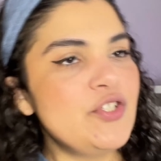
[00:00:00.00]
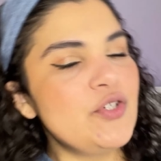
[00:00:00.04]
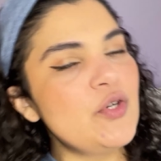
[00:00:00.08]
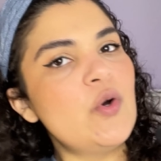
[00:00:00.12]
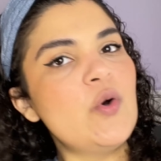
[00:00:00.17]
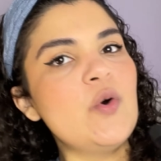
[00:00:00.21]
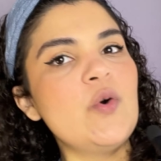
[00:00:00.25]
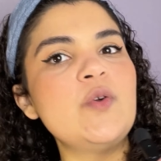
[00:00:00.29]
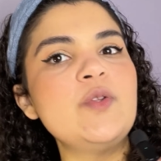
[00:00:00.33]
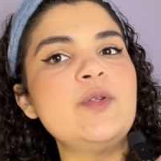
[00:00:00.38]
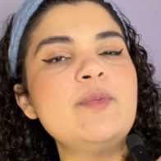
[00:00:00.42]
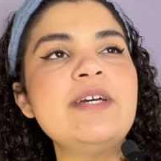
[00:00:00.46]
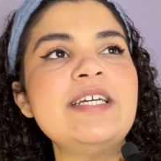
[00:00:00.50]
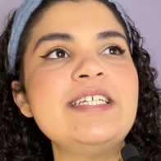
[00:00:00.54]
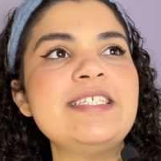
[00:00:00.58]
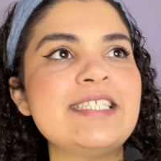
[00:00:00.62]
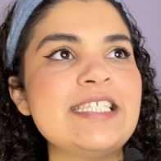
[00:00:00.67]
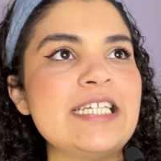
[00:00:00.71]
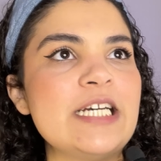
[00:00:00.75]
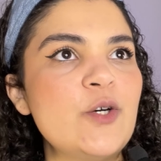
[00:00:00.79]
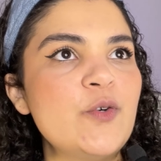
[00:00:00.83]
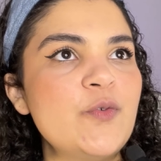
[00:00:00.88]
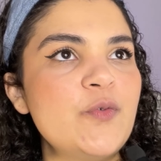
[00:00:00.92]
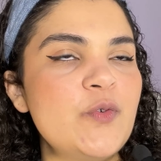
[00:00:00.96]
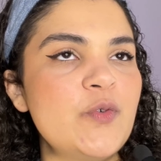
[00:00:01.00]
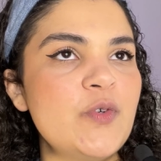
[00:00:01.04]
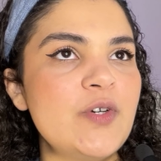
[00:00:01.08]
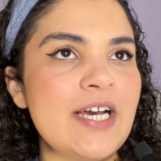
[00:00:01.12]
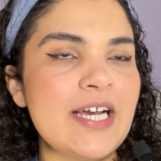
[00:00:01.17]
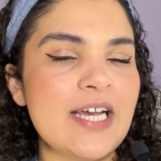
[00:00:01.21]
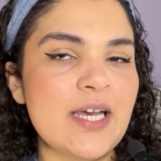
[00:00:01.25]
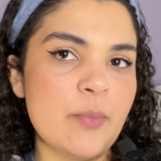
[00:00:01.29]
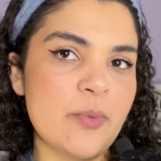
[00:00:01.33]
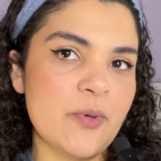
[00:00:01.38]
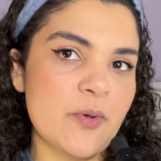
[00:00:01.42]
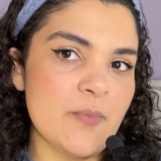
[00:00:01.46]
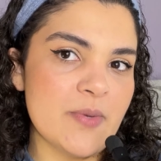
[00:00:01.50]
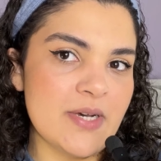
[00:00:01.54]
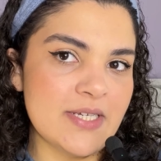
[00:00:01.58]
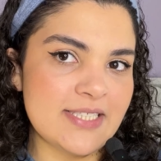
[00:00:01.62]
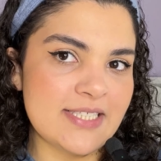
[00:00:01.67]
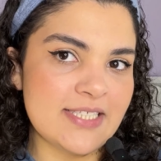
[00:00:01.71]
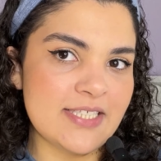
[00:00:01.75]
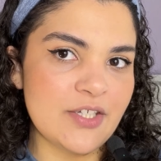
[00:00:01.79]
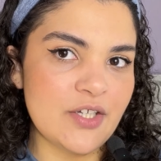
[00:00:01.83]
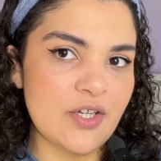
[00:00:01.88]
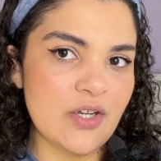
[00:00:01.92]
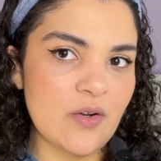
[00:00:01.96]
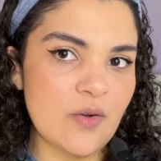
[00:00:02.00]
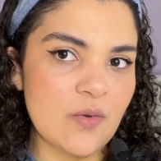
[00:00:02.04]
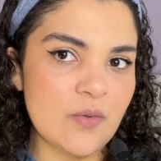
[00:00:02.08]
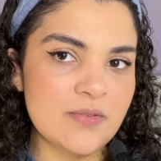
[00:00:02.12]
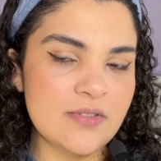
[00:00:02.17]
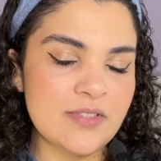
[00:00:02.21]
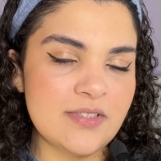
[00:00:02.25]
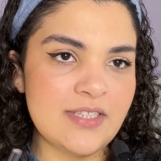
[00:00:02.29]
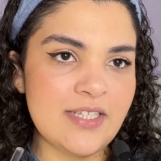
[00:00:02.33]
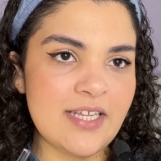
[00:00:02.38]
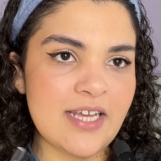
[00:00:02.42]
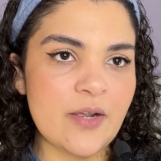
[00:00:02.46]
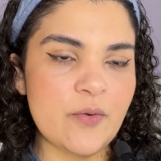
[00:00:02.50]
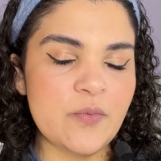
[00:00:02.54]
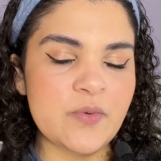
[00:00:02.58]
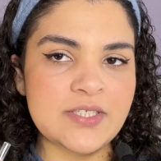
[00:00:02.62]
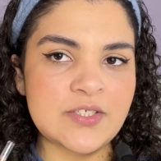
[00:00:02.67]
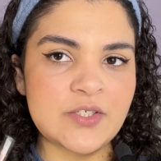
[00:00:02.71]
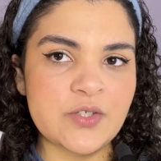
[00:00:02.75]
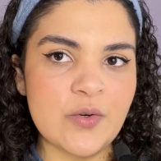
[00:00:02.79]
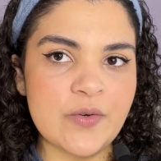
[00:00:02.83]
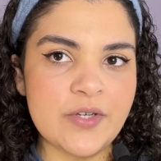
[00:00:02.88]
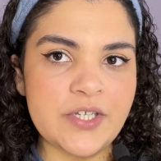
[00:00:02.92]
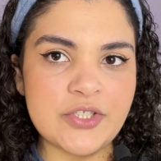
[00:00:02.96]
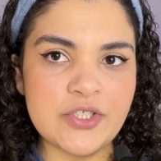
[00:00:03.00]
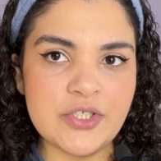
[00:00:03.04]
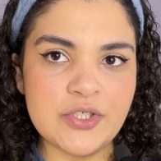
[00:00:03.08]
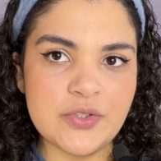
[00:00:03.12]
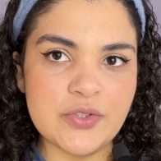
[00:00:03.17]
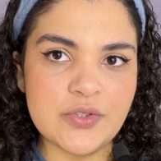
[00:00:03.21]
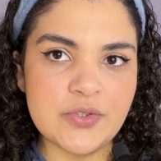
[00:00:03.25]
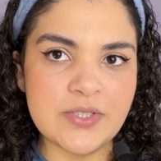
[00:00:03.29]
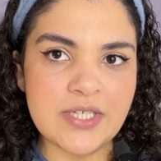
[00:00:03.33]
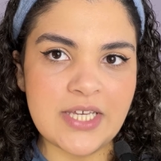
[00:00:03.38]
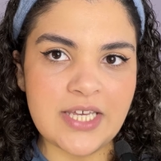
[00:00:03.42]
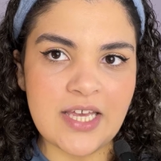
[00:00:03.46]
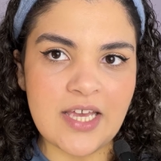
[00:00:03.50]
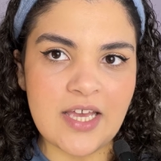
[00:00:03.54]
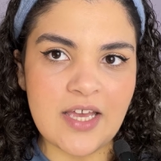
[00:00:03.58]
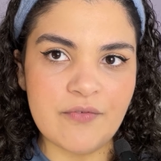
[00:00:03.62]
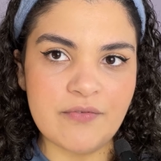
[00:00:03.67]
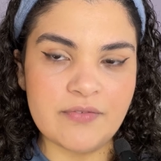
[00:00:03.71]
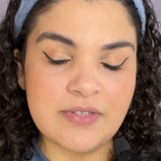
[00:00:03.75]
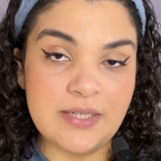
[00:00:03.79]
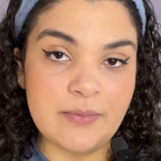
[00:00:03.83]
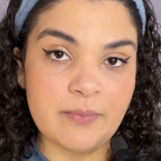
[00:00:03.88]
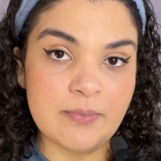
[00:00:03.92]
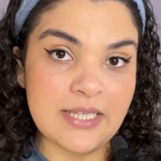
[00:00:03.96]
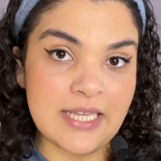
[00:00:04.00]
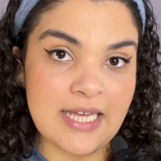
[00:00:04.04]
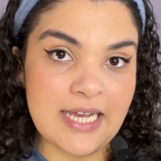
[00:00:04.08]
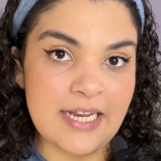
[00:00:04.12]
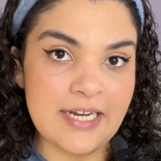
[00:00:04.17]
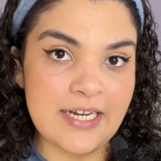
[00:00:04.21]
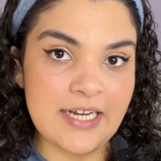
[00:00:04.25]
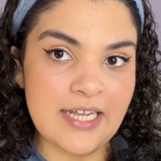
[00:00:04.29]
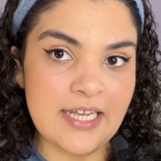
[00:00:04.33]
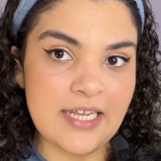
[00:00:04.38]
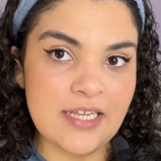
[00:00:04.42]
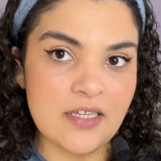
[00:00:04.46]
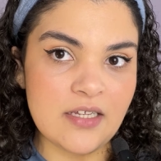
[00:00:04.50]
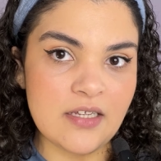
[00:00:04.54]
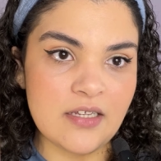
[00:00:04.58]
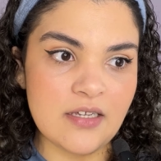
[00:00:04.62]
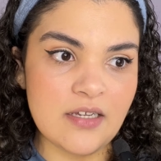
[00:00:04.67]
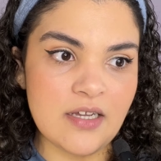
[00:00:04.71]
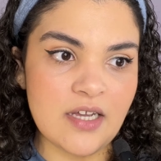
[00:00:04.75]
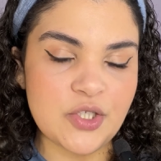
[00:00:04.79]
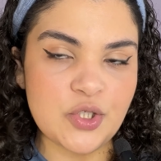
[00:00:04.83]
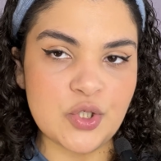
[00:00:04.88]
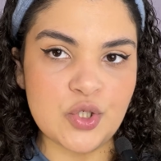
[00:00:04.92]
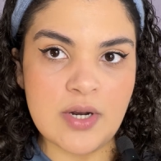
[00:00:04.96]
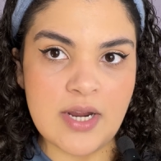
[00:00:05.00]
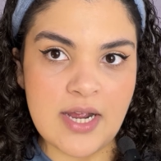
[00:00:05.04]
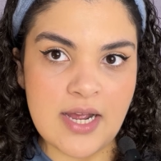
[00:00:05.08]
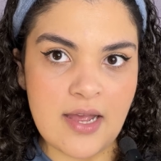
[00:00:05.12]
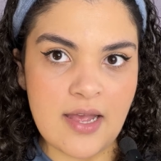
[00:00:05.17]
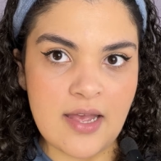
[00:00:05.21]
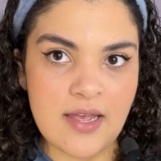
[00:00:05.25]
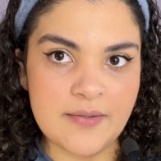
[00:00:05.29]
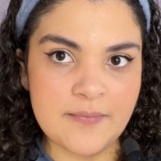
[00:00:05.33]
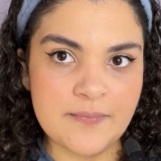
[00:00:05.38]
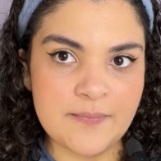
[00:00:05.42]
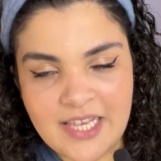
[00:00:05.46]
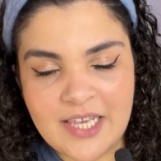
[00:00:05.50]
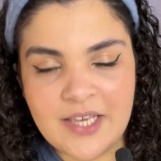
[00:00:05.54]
told myself a couple months ago that I was going to give lip lining a try.